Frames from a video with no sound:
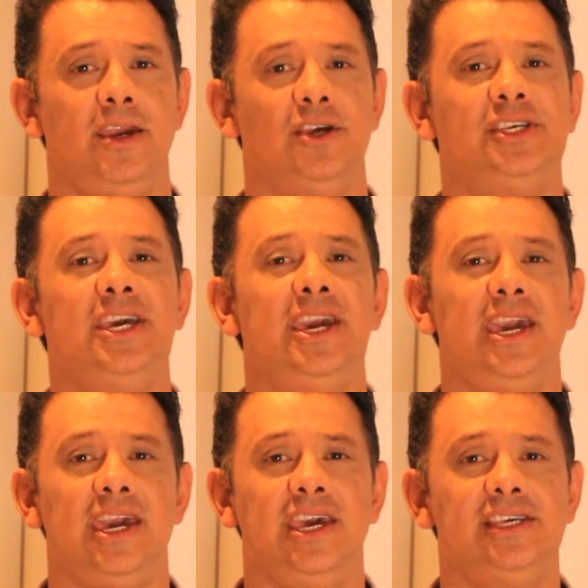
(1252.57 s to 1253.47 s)
You see,
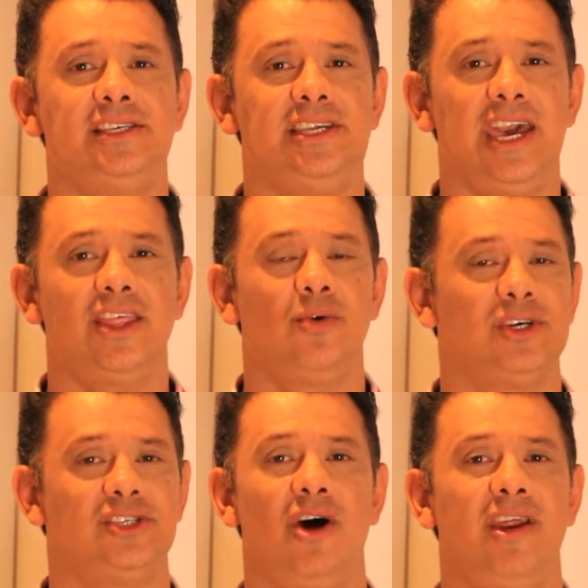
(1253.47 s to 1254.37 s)
His death
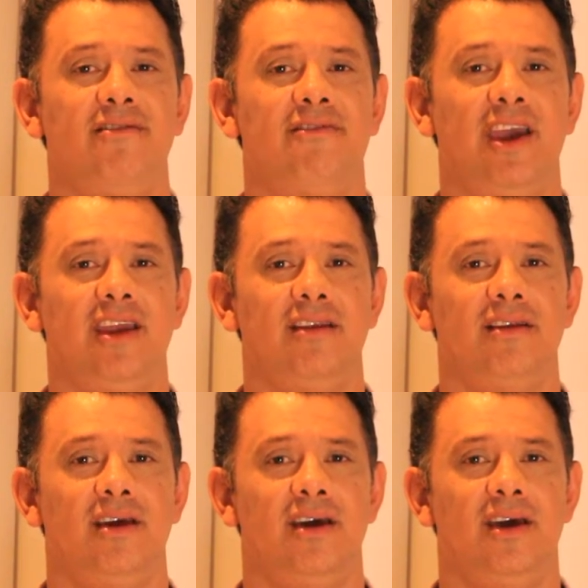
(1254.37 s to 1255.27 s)
was not in vain.
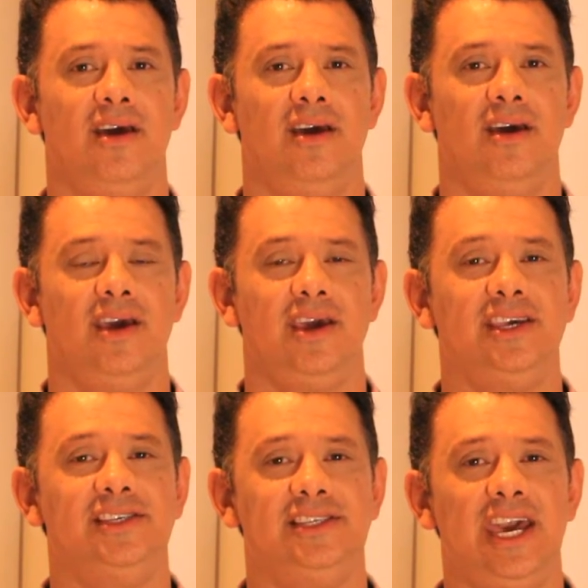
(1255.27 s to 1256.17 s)

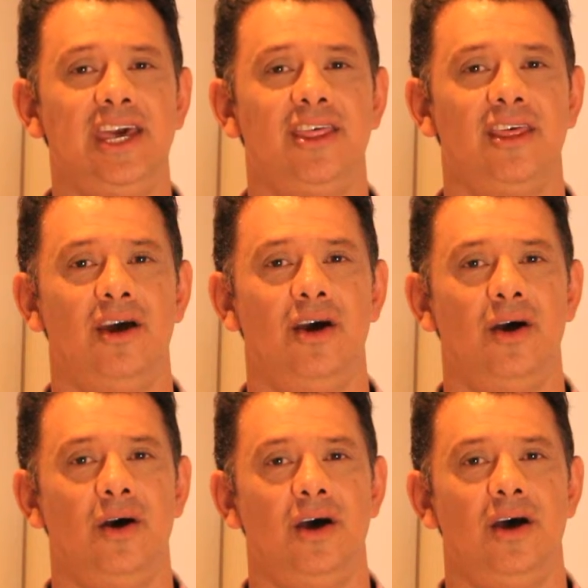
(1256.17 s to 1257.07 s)
His death
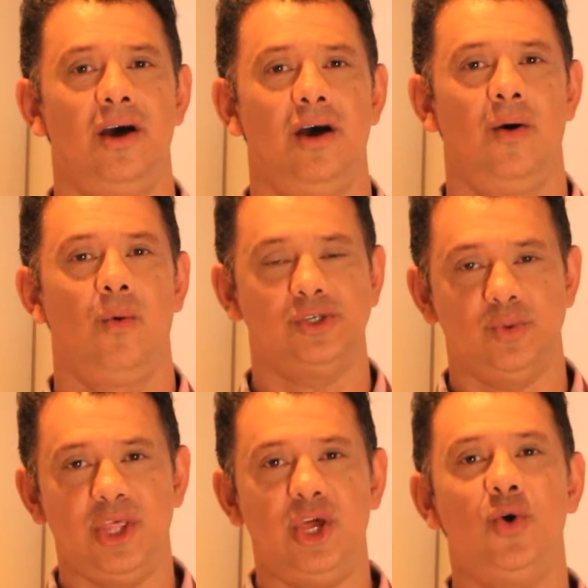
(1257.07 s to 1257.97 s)
was
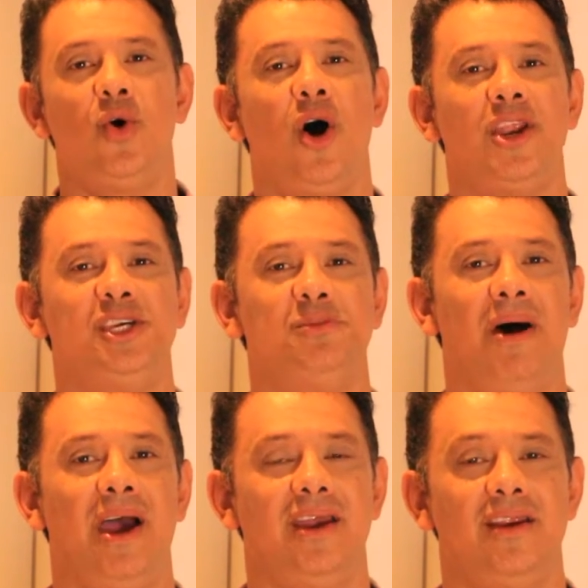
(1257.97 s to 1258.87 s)
with you on His
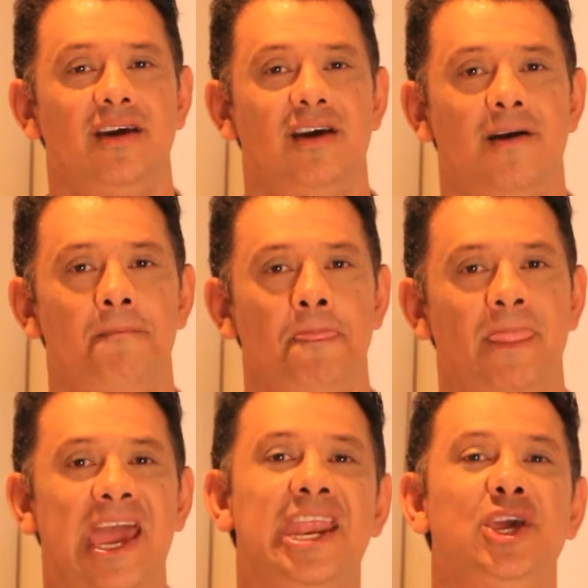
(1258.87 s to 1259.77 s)
mind.
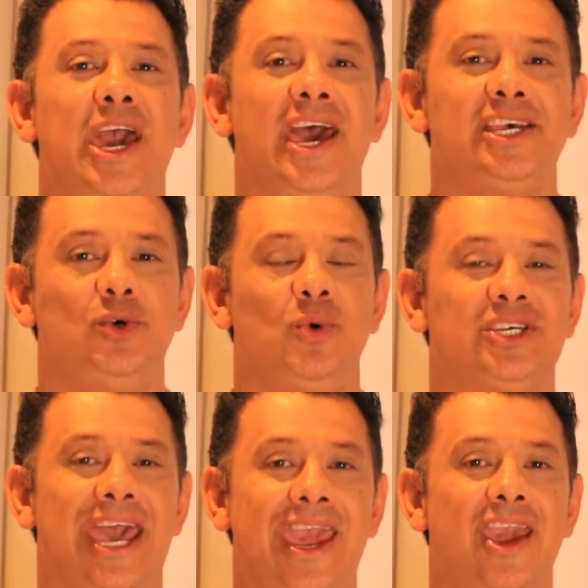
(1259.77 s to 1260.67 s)
And as He
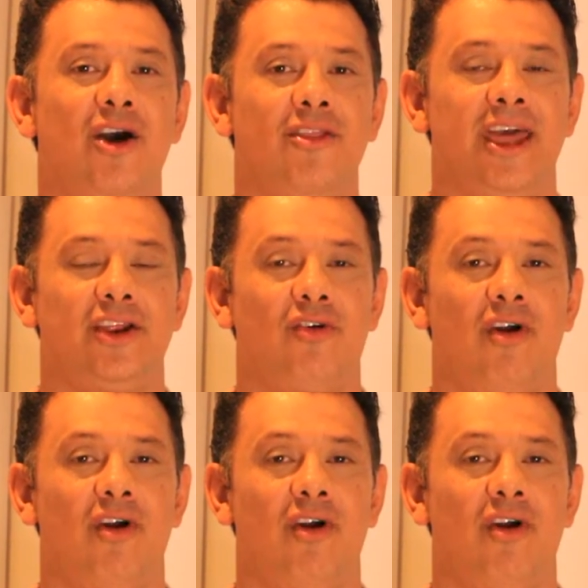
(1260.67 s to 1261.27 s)
was hanging on that